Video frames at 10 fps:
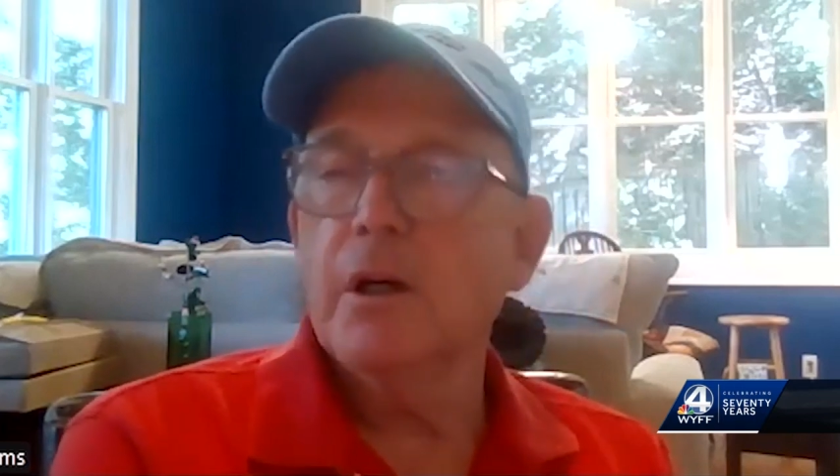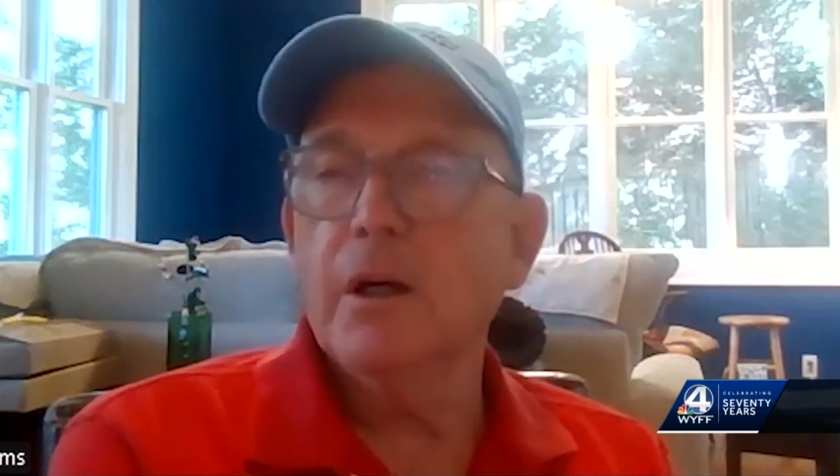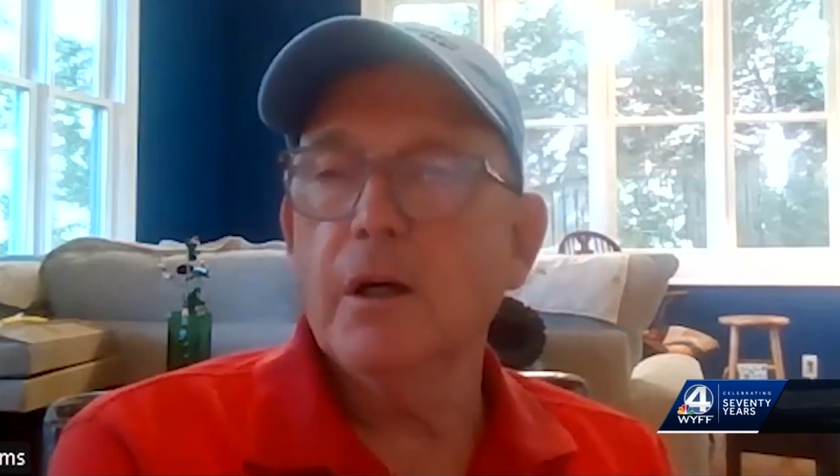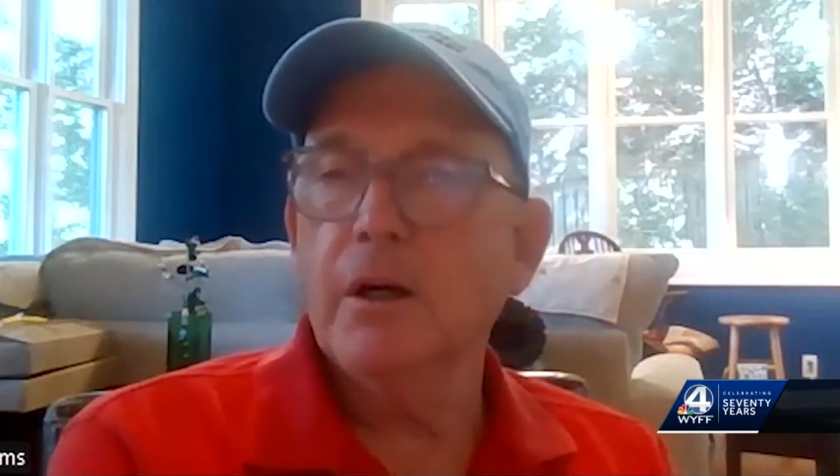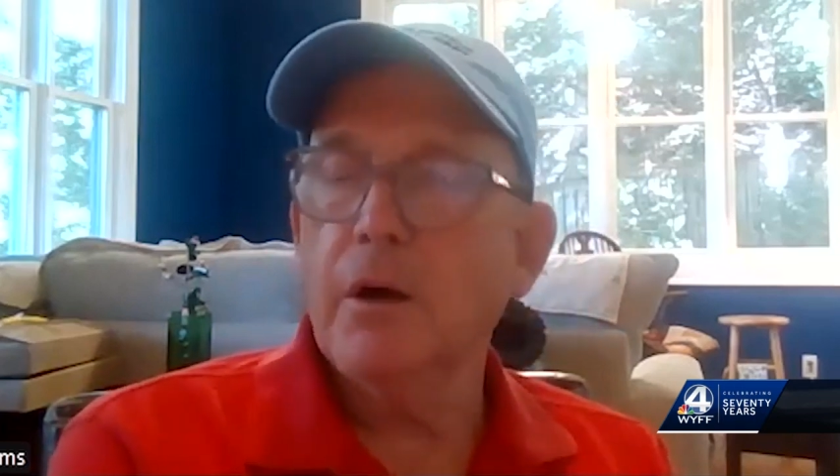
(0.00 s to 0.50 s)

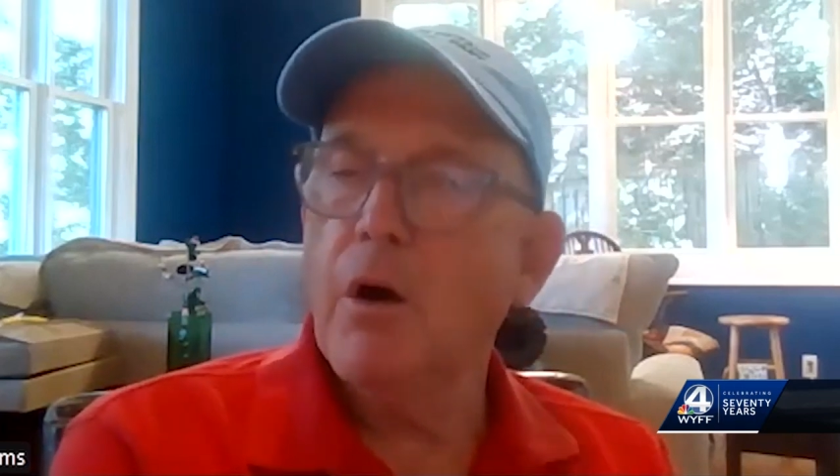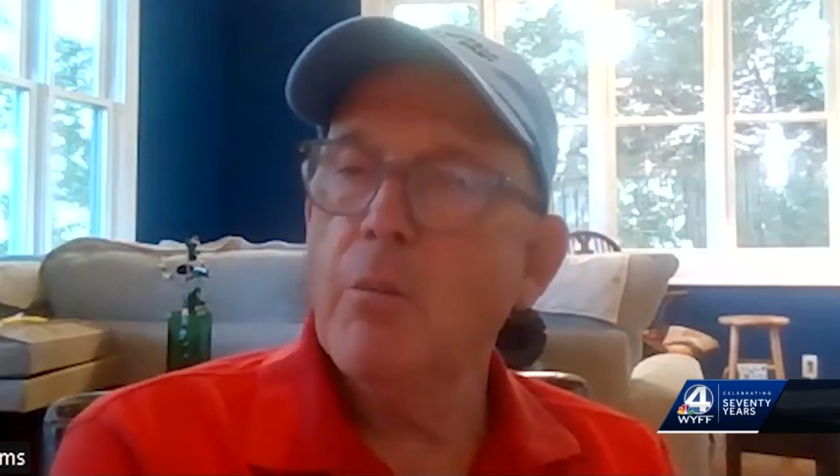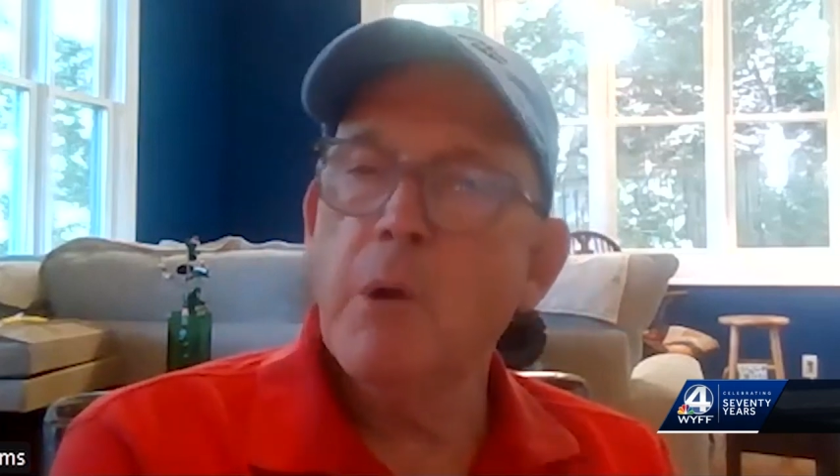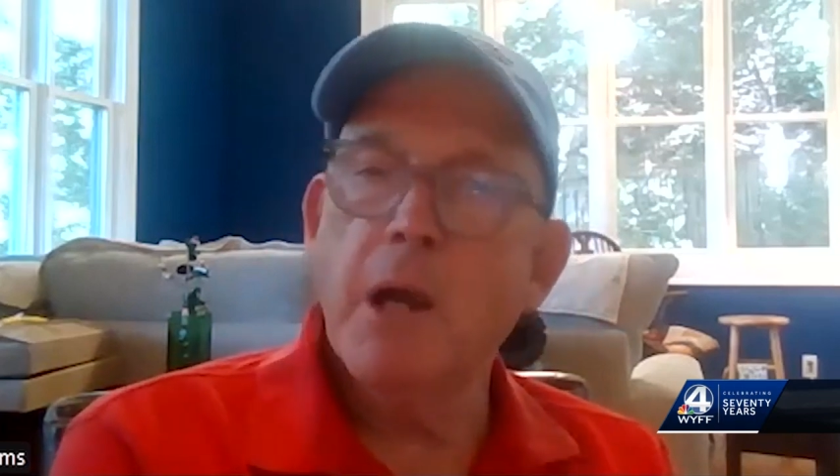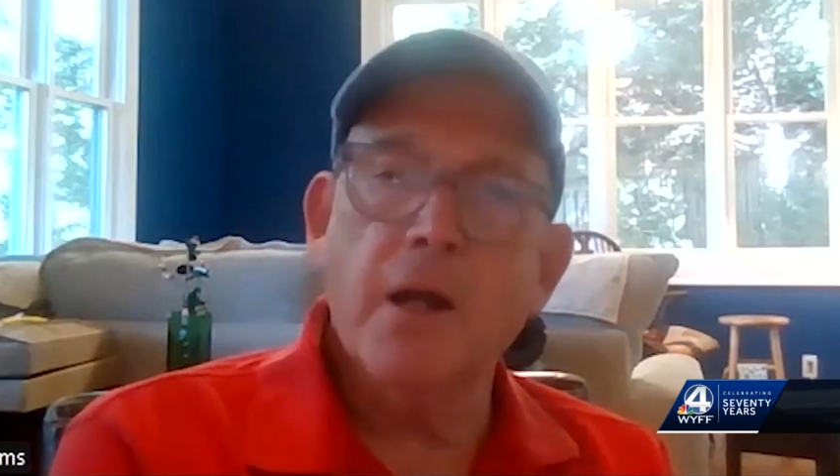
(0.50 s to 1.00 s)
all
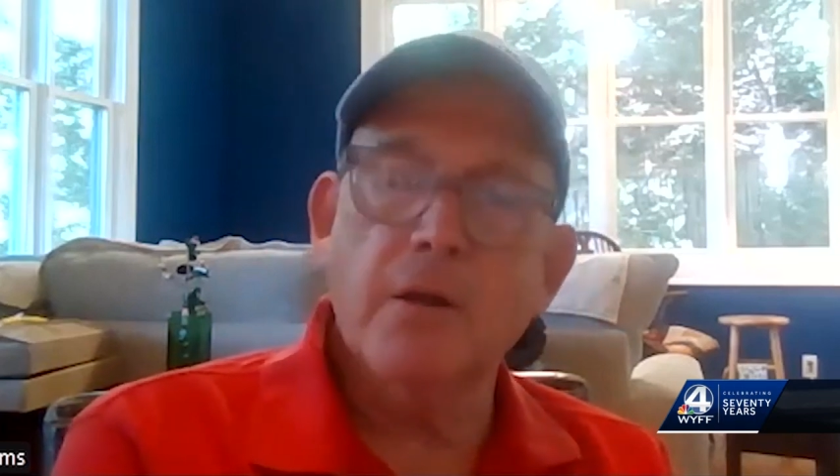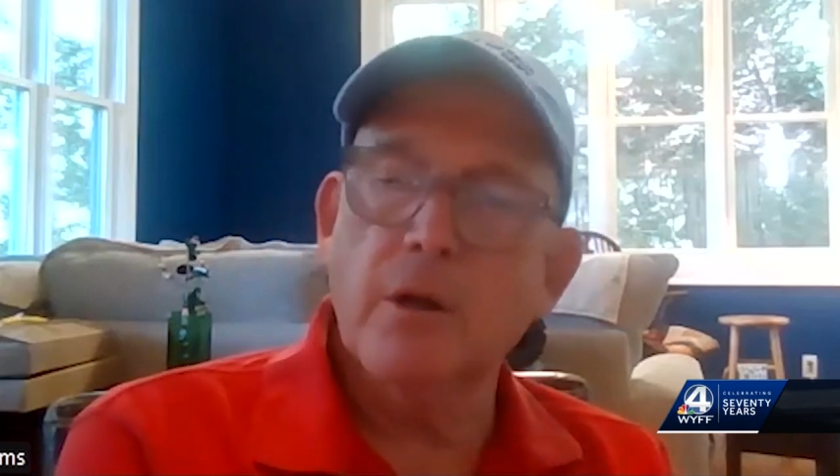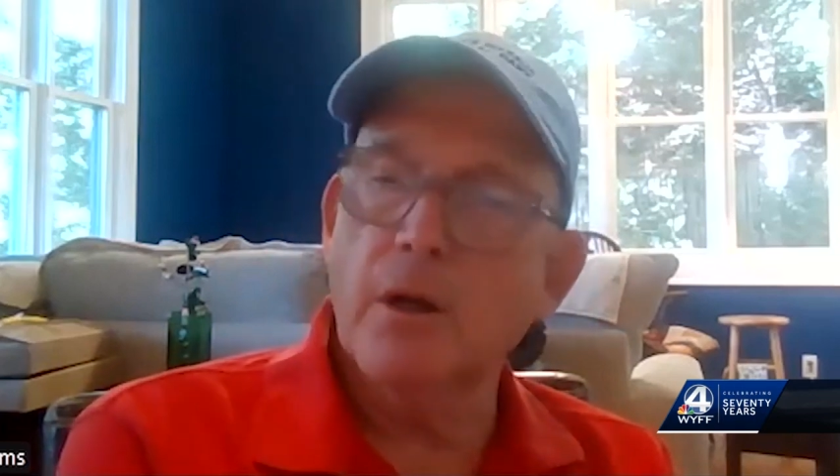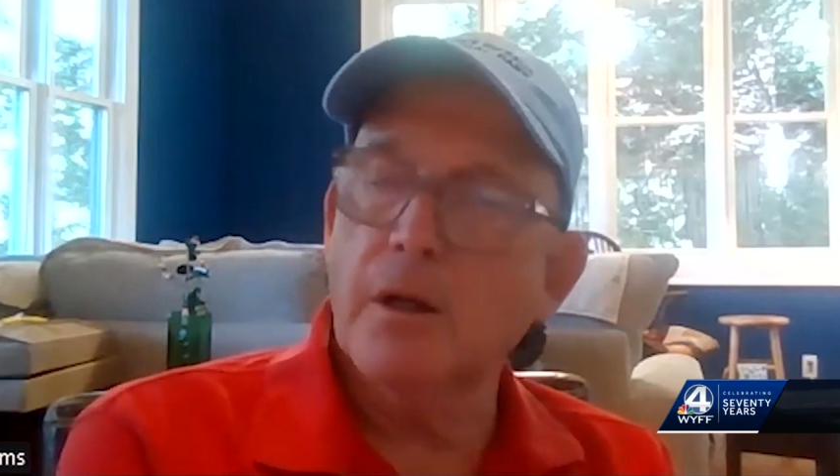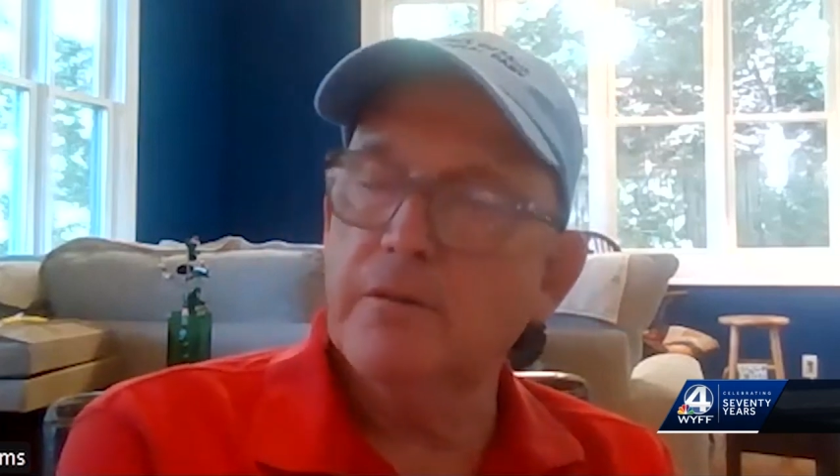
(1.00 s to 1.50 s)

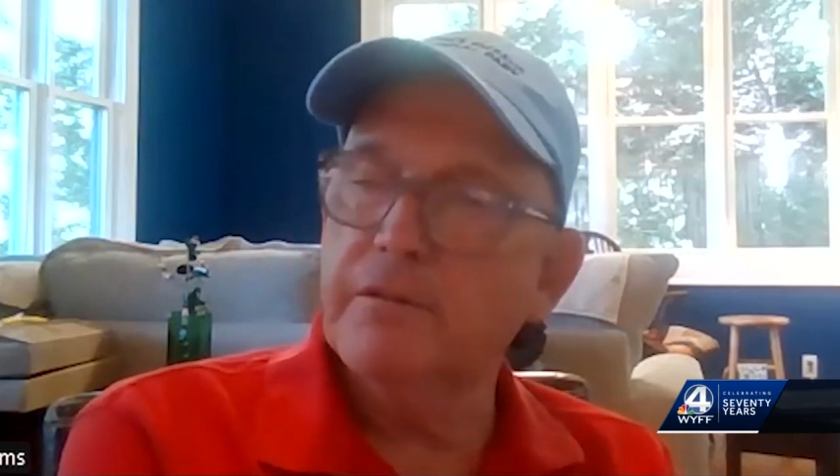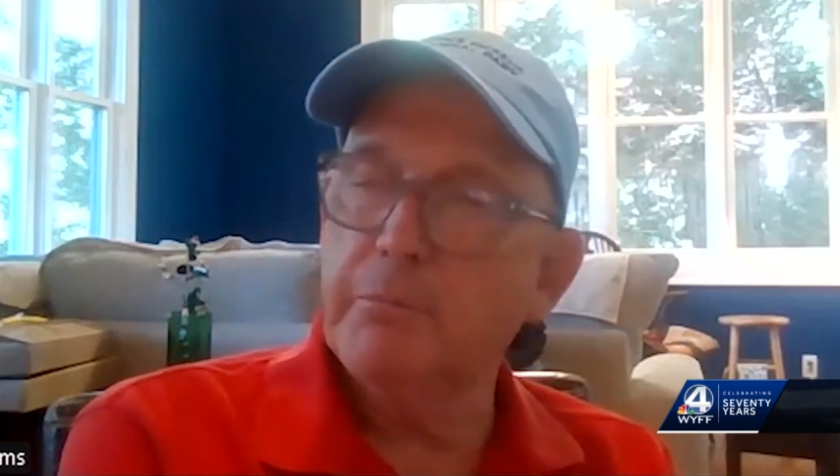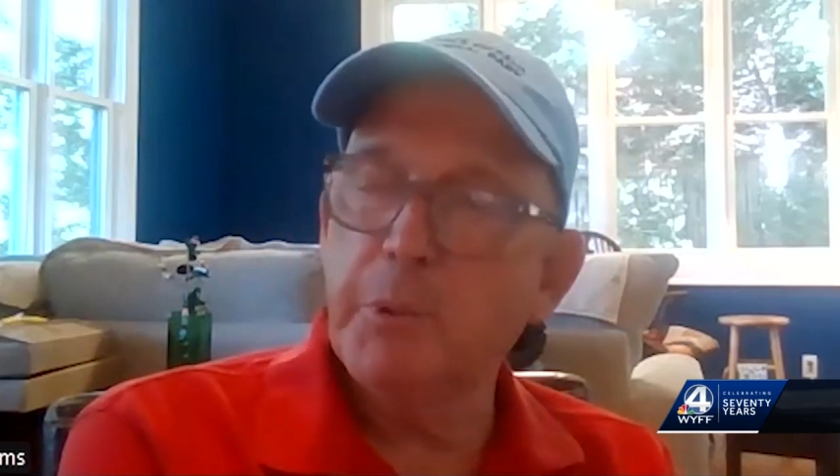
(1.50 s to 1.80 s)
matter of